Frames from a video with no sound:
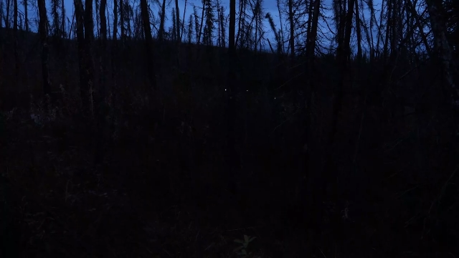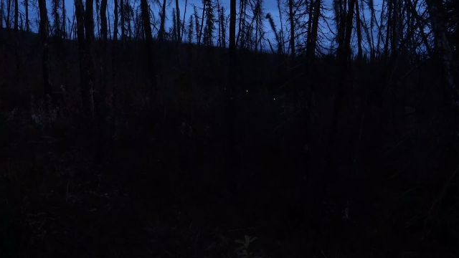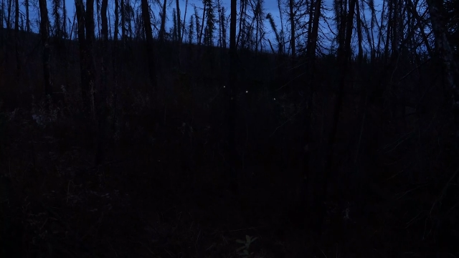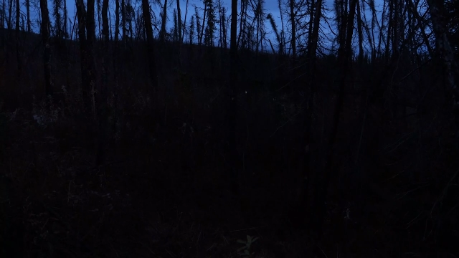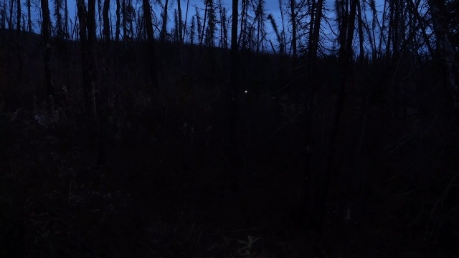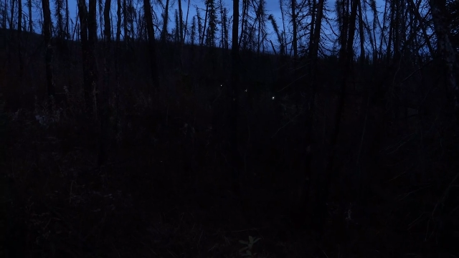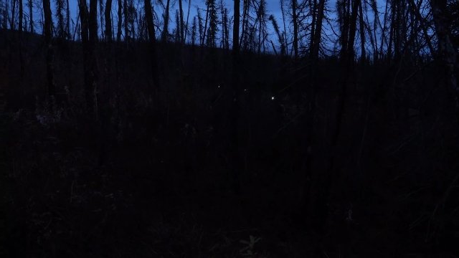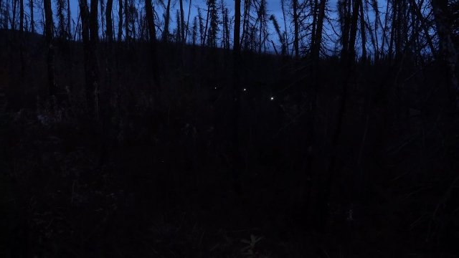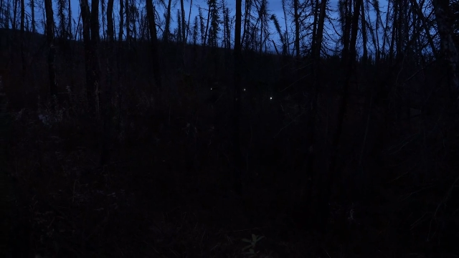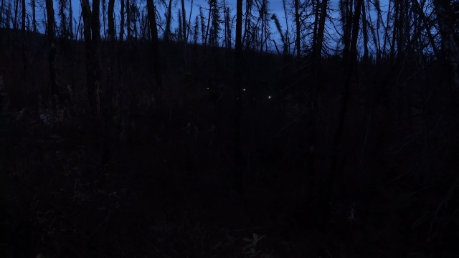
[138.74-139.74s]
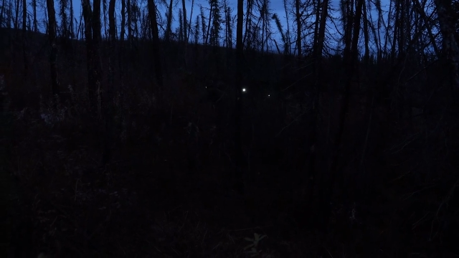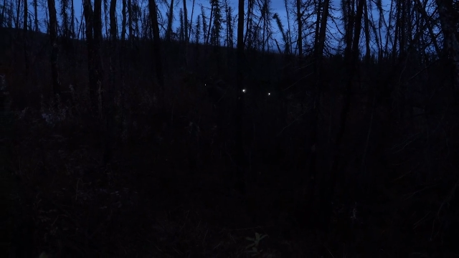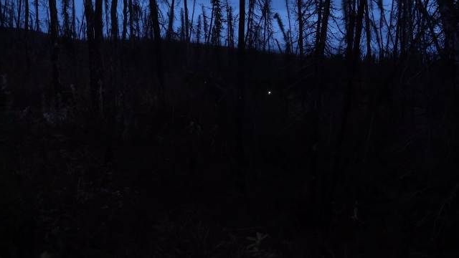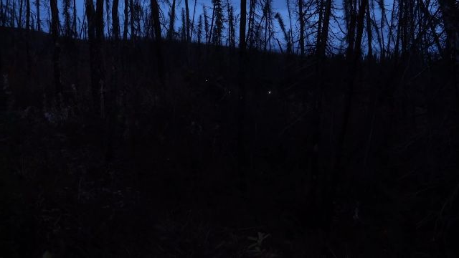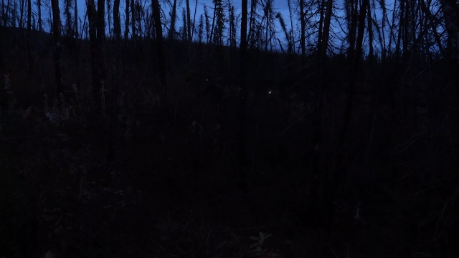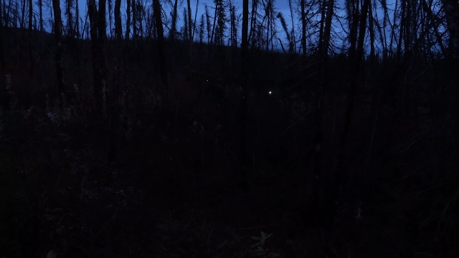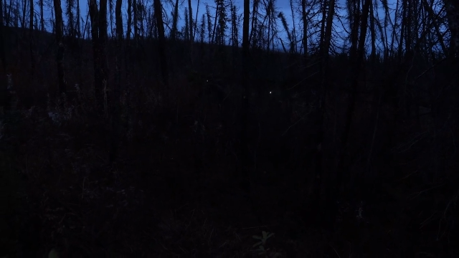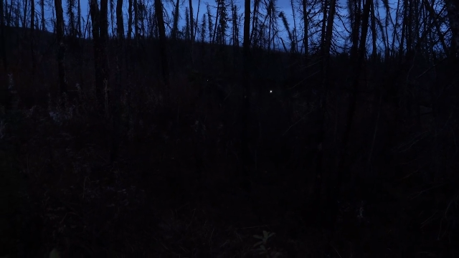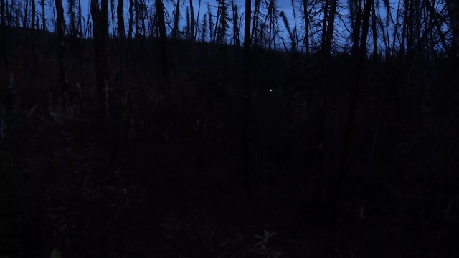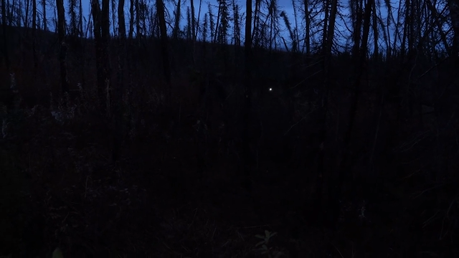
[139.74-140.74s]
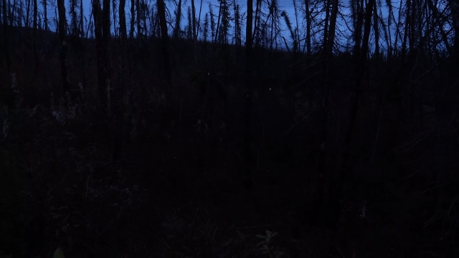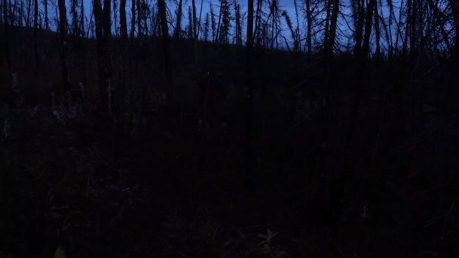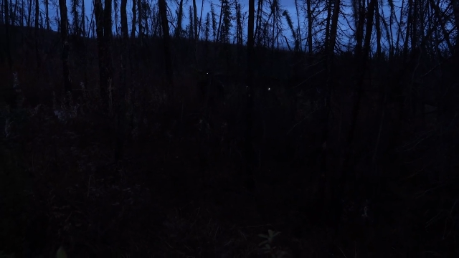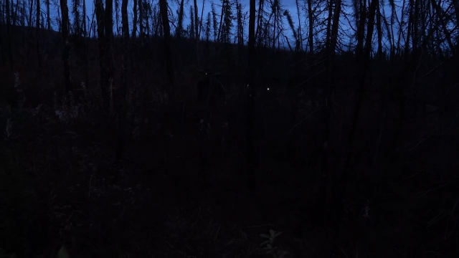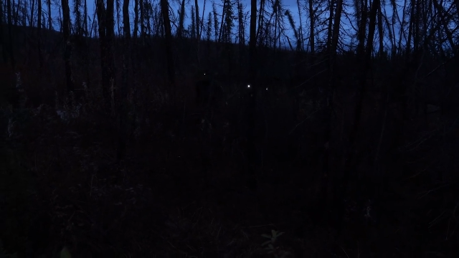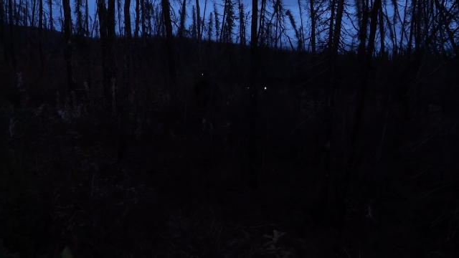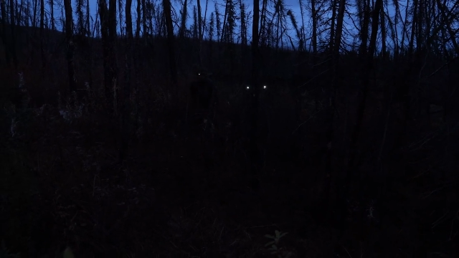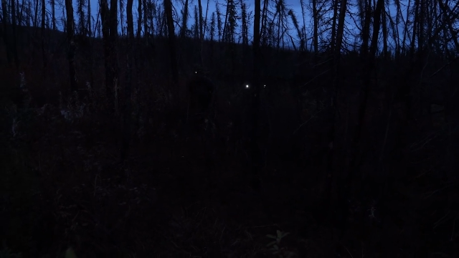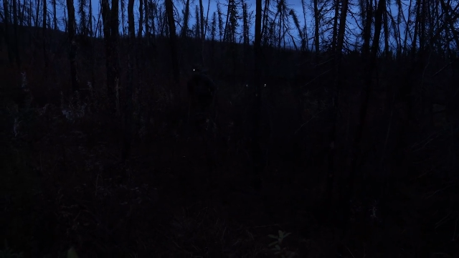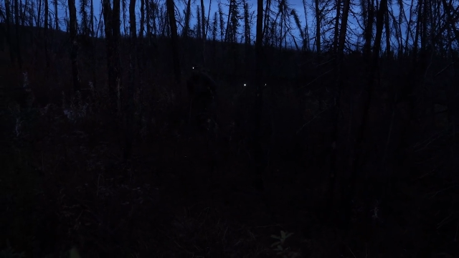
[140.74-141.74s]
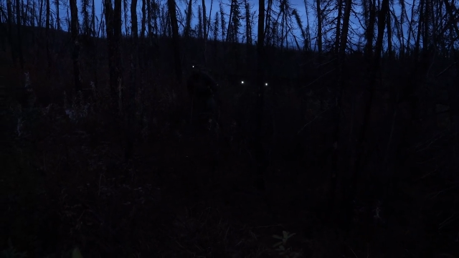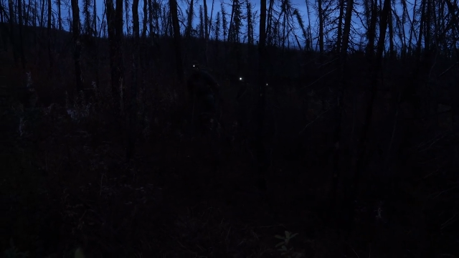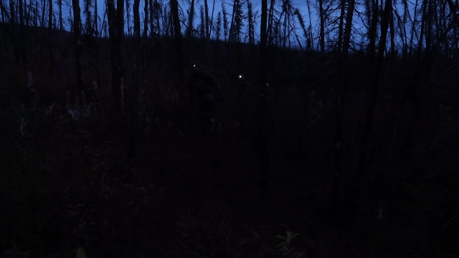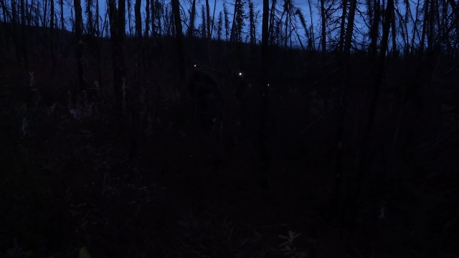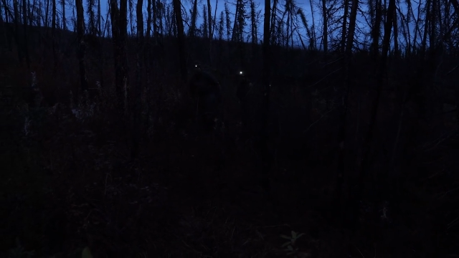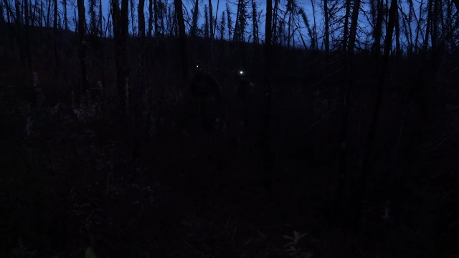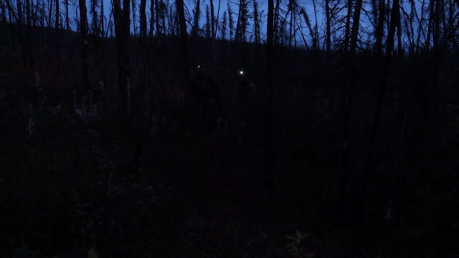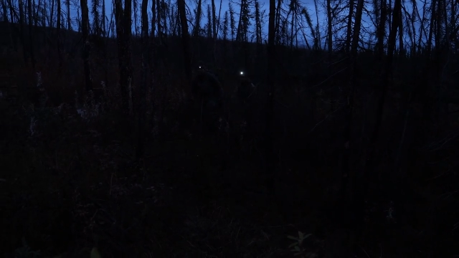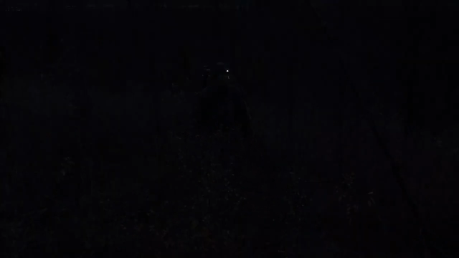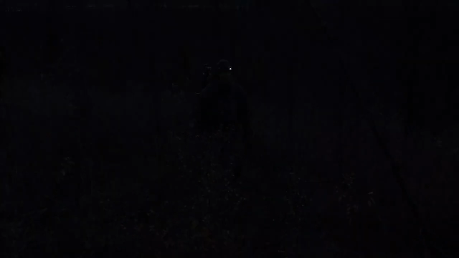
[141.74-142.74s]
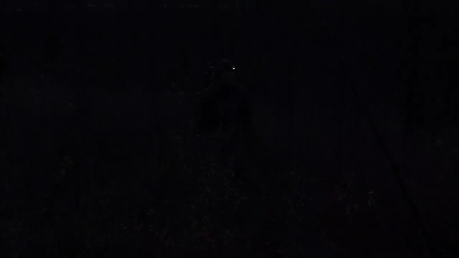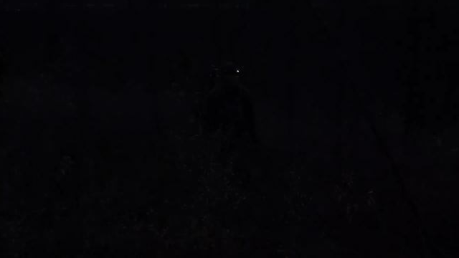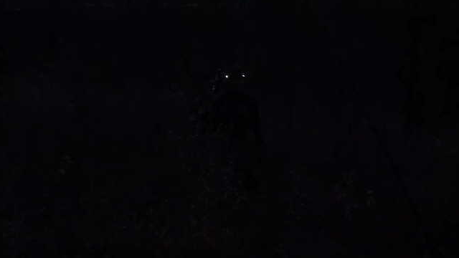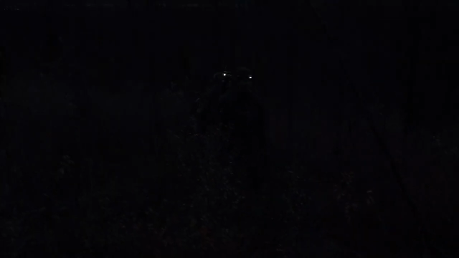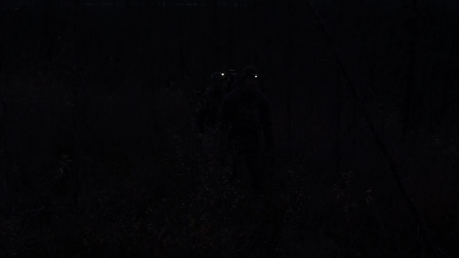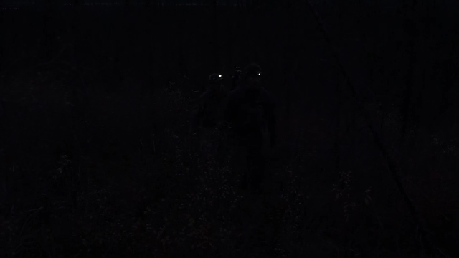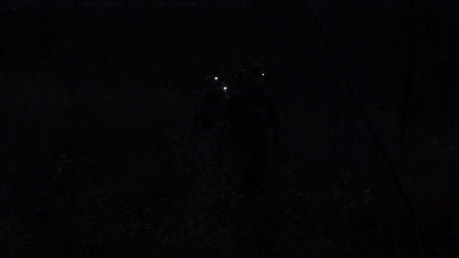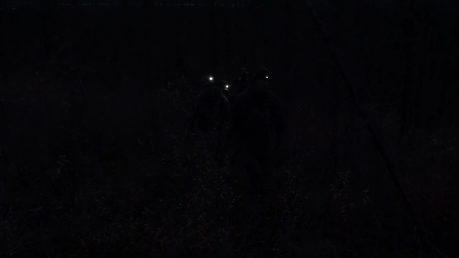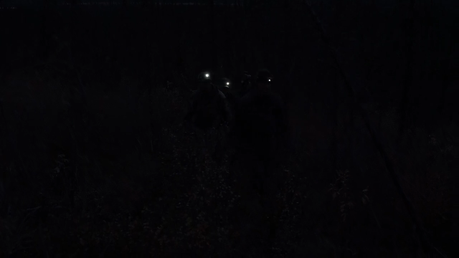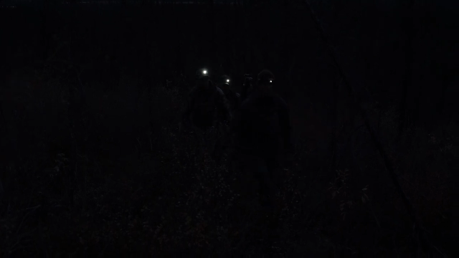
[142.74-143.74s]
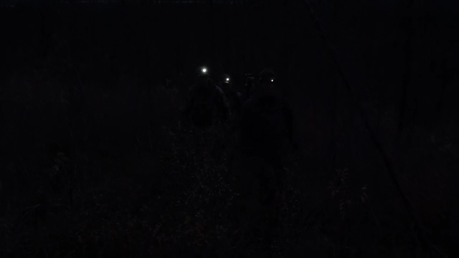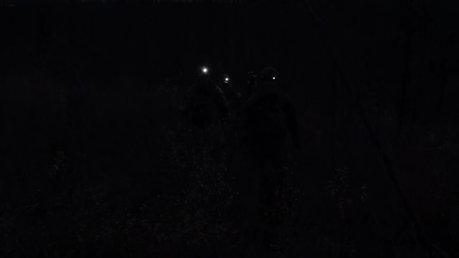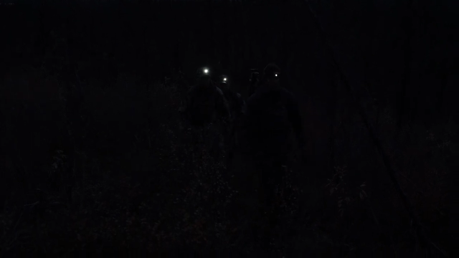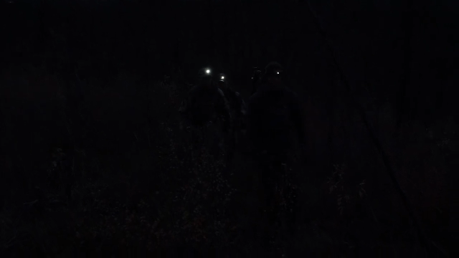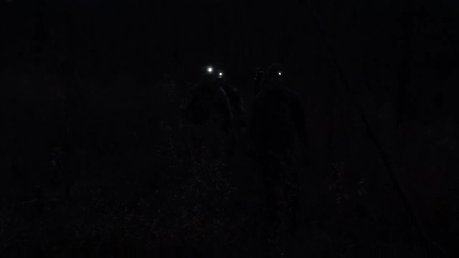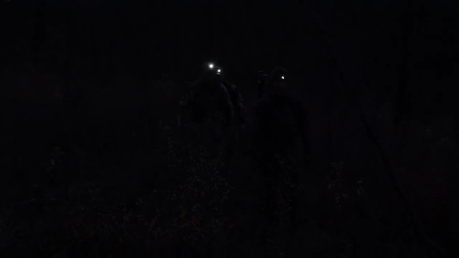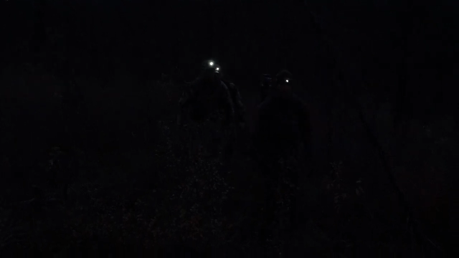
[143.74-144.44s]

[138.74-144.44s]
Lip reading: Nobody's mouth can be seen.